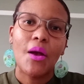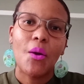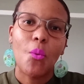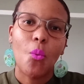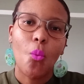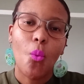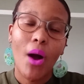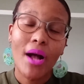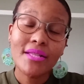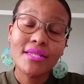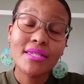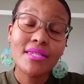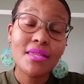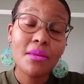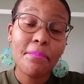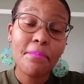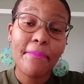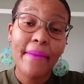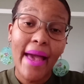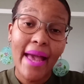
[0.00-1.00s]
once
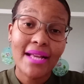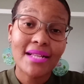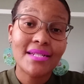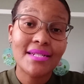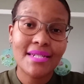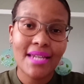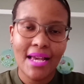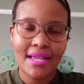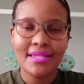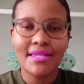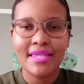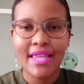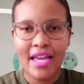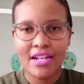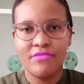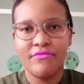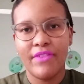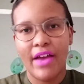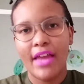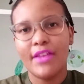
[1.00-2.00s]
the bank does
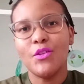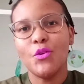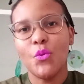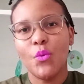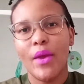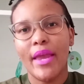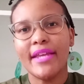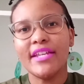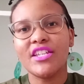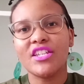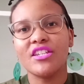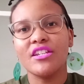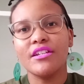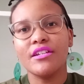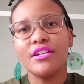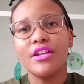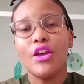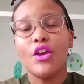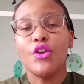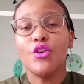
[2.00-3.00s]
that
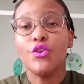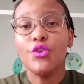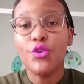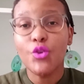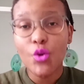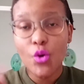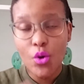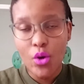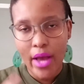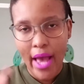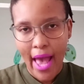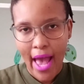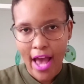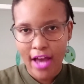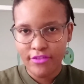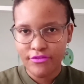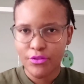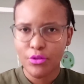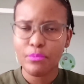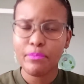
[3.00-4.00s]
valuation, you
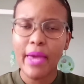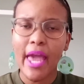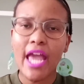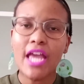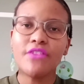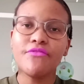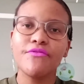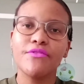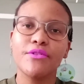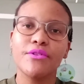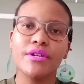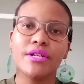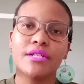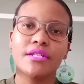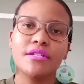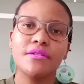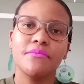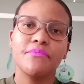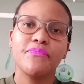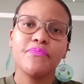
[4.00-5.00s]
have to pay for
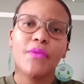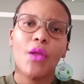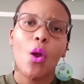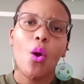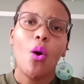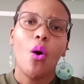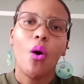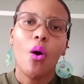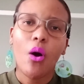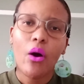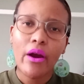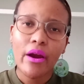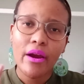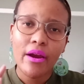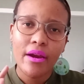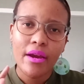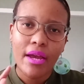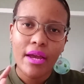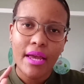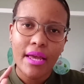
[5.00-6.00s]
it.
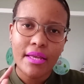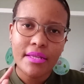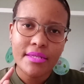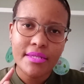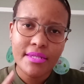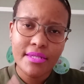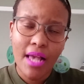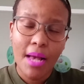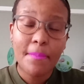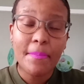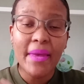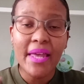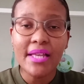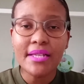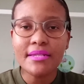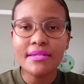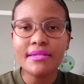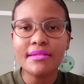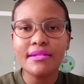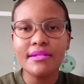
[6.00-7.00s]
Or in some
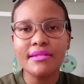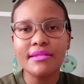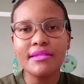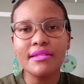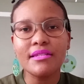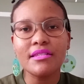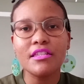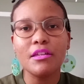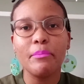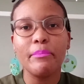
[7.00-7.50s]
instances, the